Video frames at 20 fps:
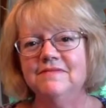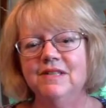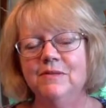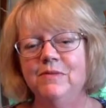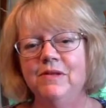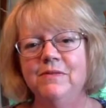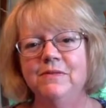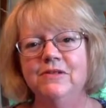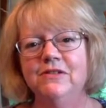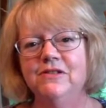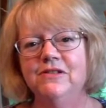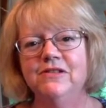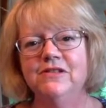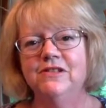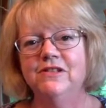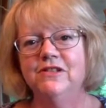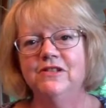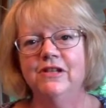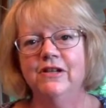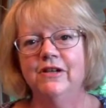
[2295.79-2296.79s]
People
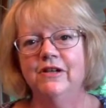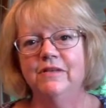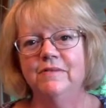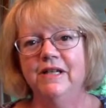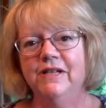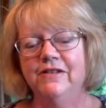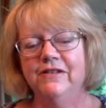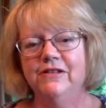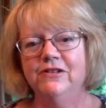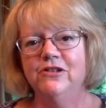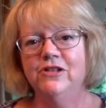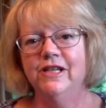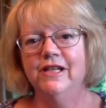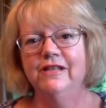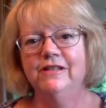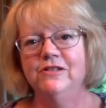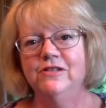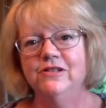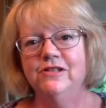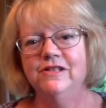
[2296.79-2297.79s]
just sharing about their
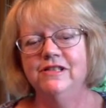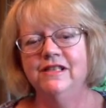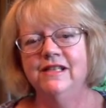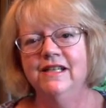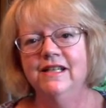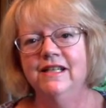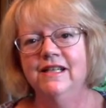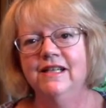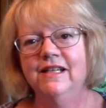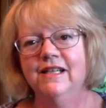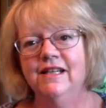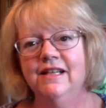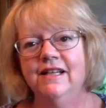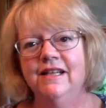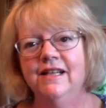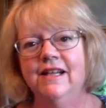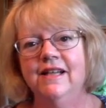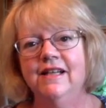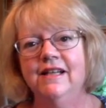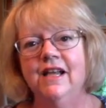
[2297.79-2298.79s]
challenges,
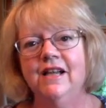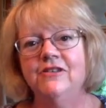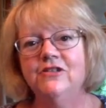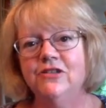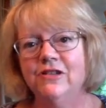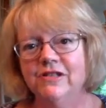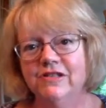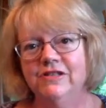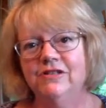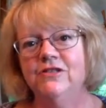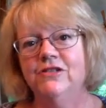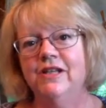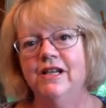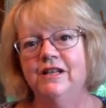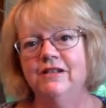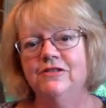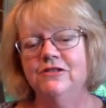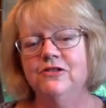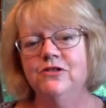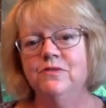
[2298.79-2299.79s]
and not just their
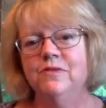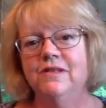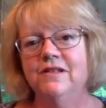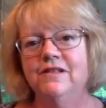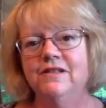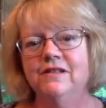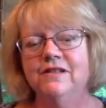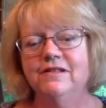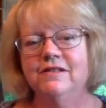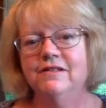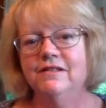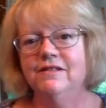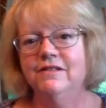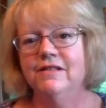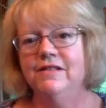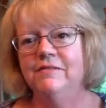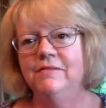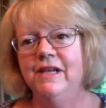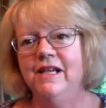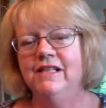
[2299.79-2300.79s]
challenges, but
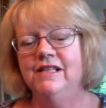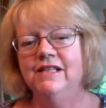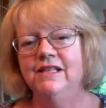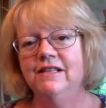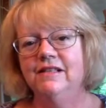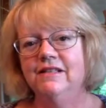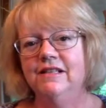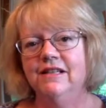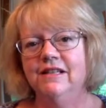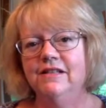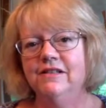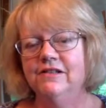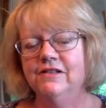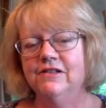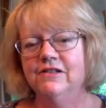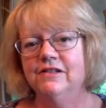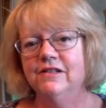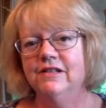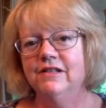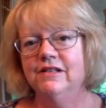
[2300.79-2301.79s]
the amazing
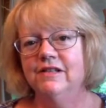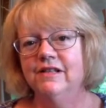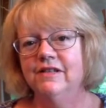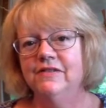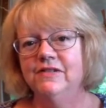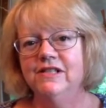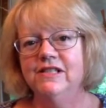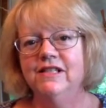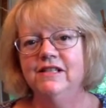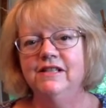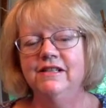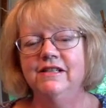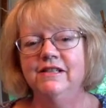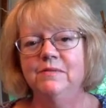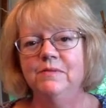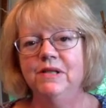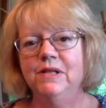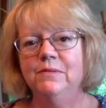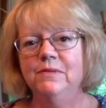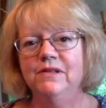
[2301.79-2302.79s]
things that they've seen and the
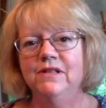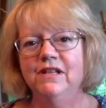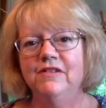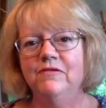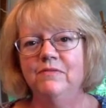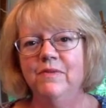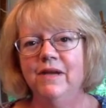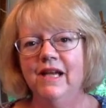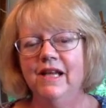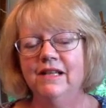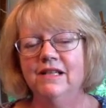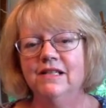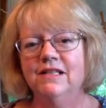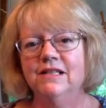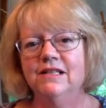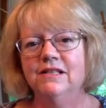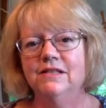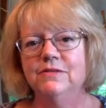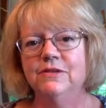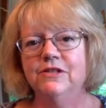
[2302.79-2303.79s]
people they've met,
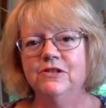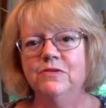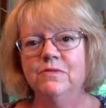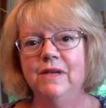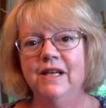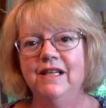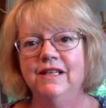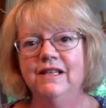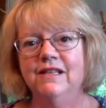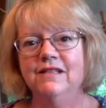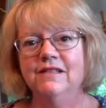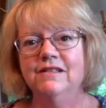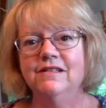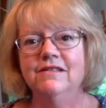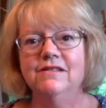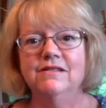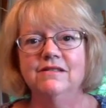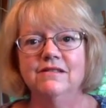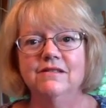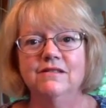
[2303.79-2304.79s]
which make it
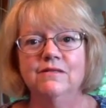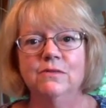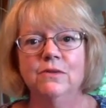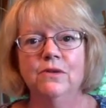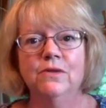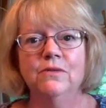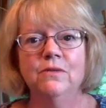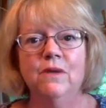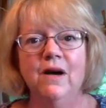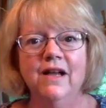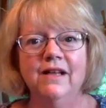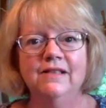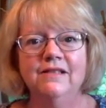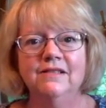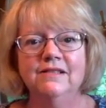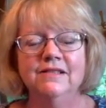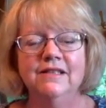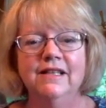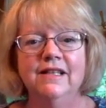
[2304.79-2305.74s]
worthwhile.